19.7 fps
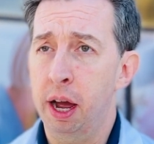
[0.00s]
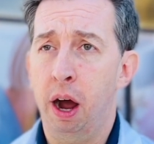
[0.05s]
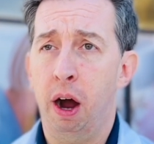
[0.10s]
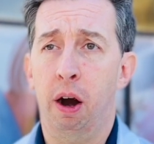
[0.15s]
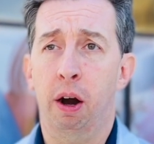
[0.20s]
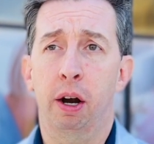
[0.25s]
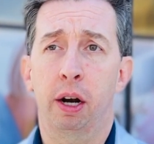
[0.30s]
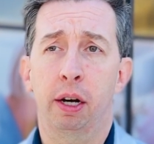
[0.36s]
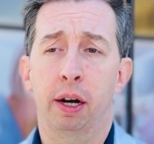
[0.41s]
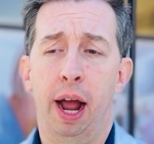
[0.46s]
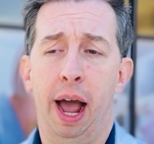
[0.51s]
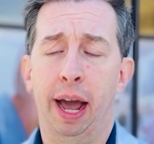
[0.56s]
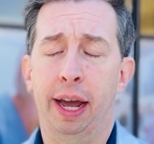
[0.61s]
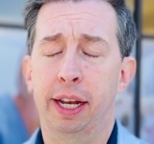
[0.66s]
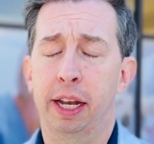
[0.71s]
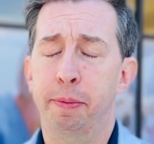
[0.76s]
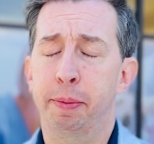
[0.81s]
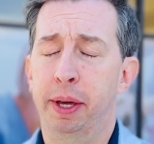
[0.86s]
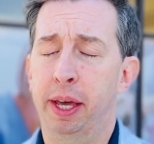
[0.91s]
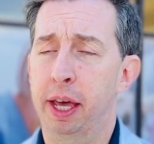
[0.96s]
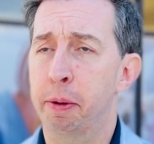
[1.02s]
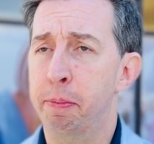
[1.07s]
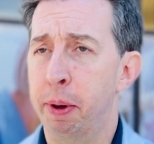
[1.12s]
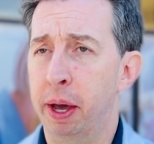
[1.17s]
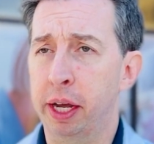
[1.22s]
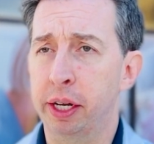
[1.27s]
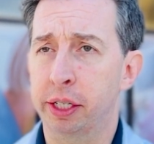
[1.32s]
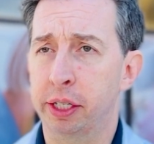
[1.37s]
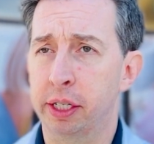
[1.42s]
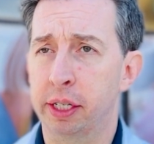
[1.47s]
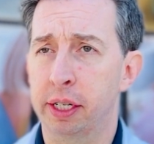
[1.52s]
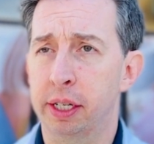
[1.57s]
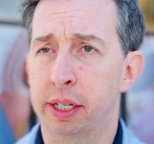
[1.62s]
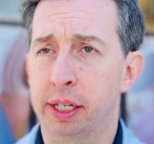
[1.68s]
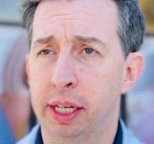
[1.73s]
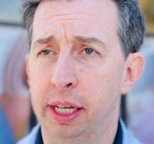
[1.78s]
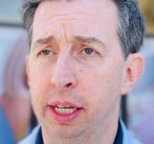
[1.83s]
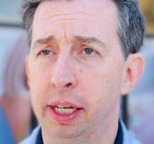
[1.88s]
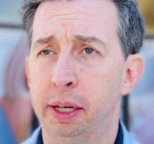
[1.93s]
our academic inpatient
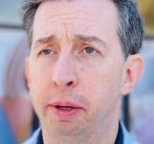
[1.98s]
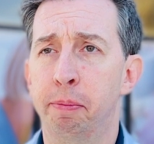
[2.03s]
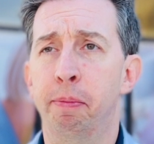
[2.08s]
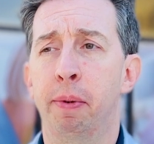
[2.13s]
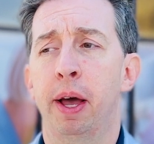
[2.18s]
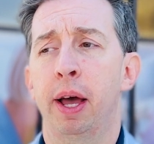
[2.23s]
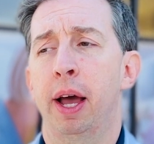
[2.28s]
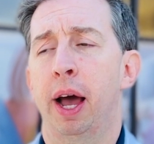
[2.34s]
team,